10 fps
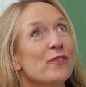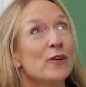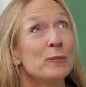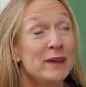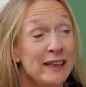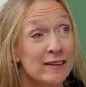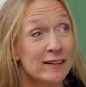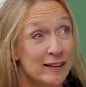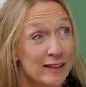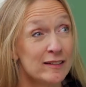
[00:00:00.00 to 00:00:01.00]
For me, the
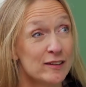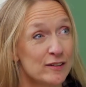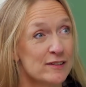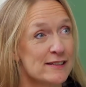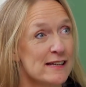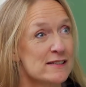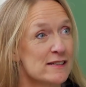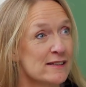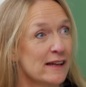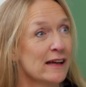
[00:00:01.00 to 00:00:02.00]
key to success
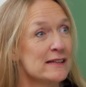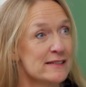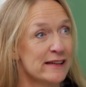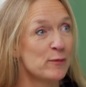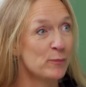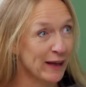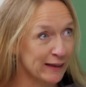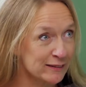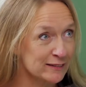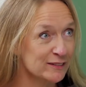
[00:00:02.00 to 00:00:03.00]
is that I stay
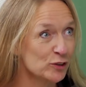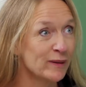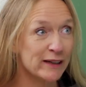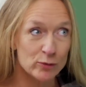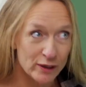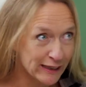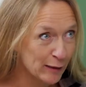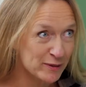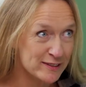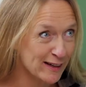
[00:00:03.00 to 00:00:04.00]
balanced no matter what
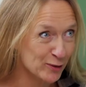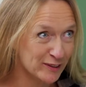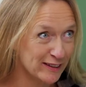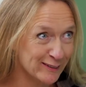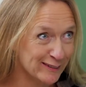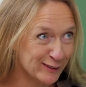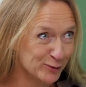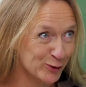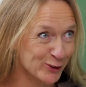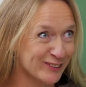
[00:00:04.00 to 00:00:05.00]
happens out there in the
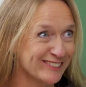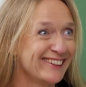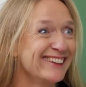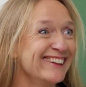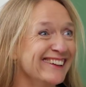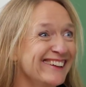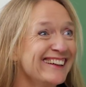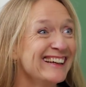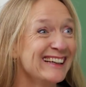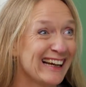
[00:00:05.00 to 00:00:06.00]
world.
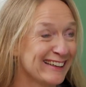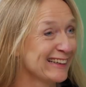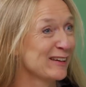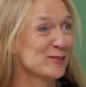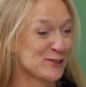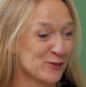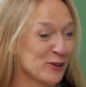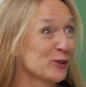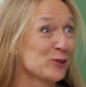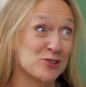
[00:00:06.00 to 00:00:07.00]
And that was a
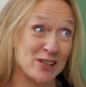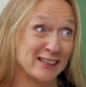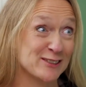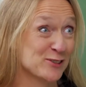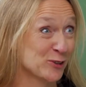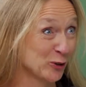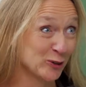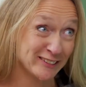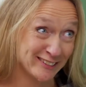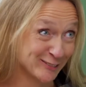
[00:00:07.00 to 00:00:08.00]
very good challenge.
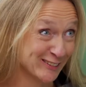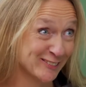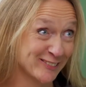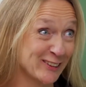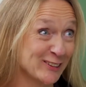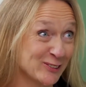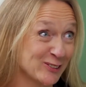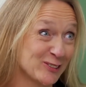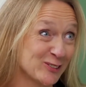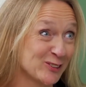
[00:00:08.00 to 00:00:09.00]
COVID was a very
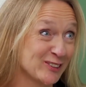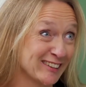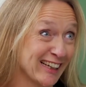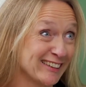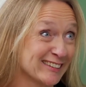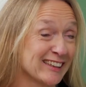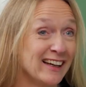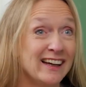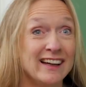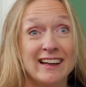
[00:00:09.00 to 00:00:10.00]
good challenge.
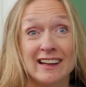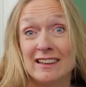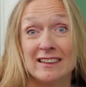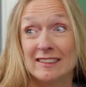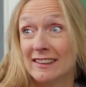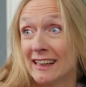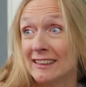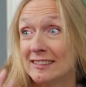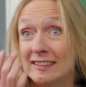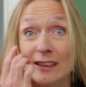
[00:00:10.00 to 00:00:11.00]
The
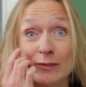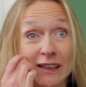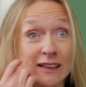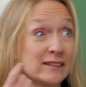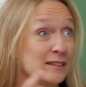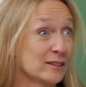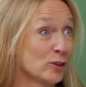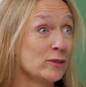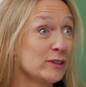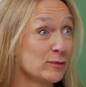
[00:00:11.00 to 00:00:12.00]
last year we had
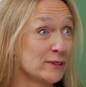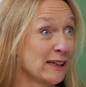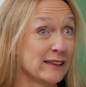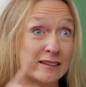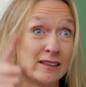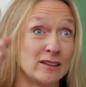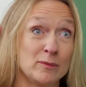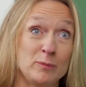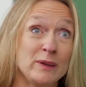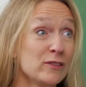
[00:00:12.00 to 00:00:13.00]
COVID, we had a
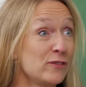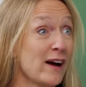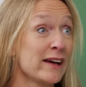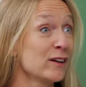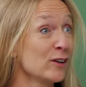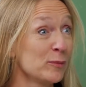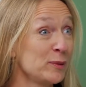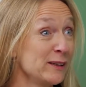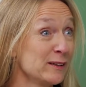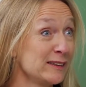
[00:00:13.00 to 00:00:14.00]
big fire up
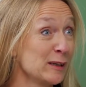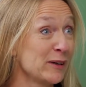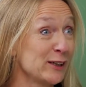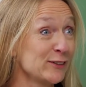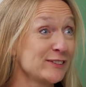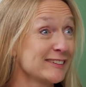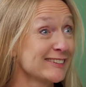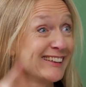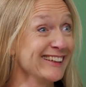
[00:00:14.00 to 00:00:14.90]
here near my office.